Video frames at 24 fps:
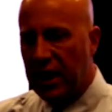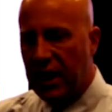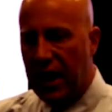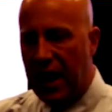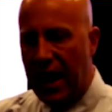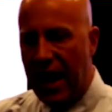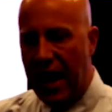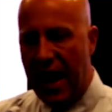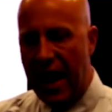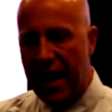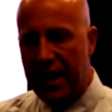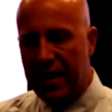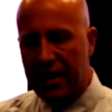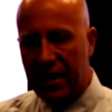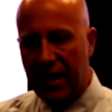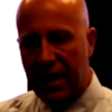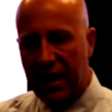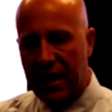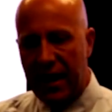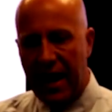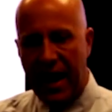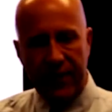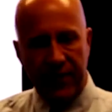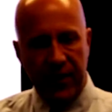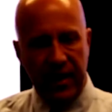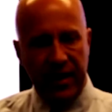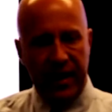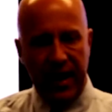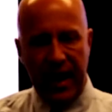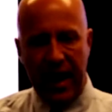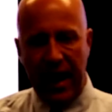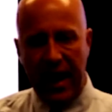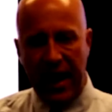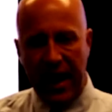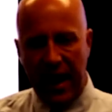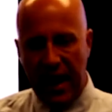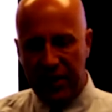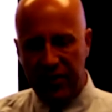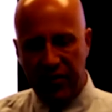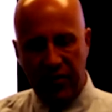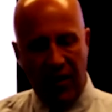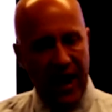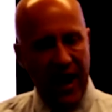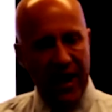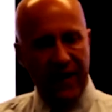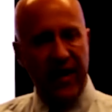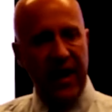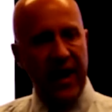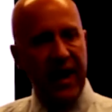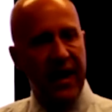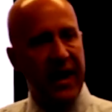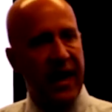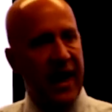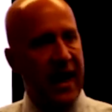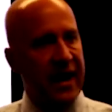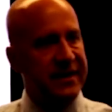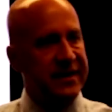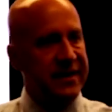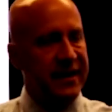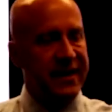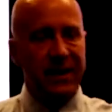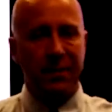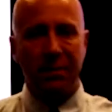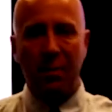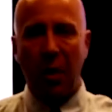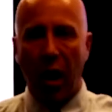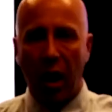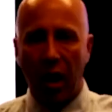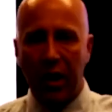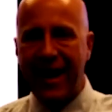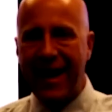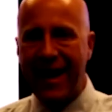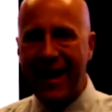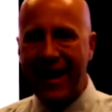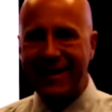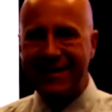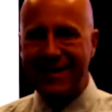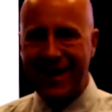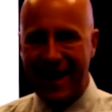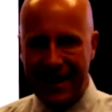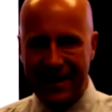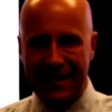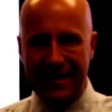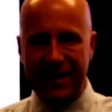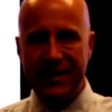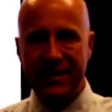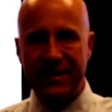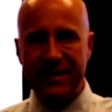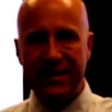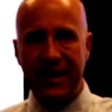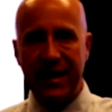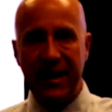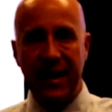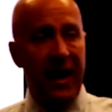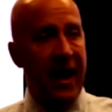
And every day I drive in and I see the parking attendant.